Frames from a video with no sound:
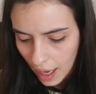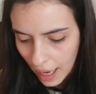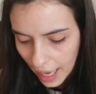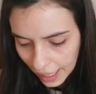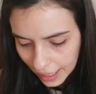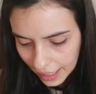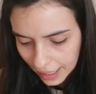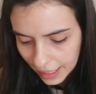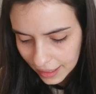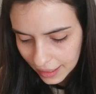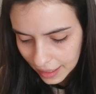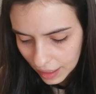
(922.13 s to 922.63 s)

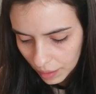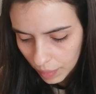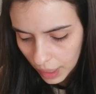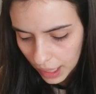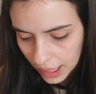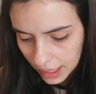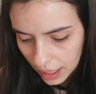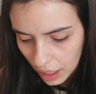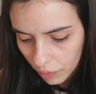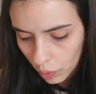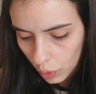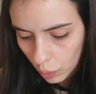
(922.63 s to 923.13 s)
I can see
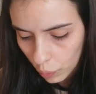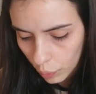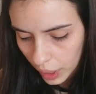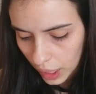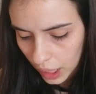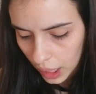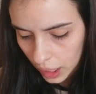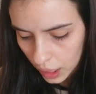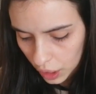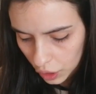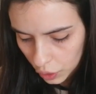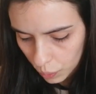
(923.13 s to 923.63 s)
myself
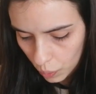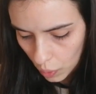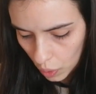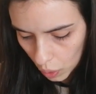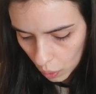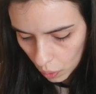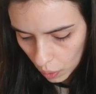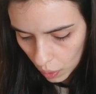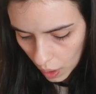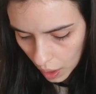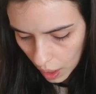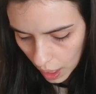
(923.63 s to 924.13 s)
rereading this
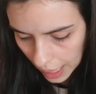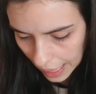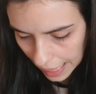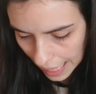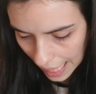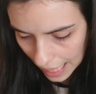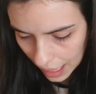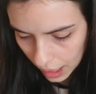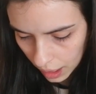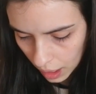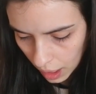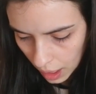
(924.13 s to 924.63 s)
book
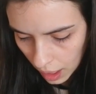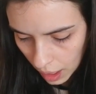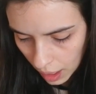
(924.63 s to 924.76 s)
again.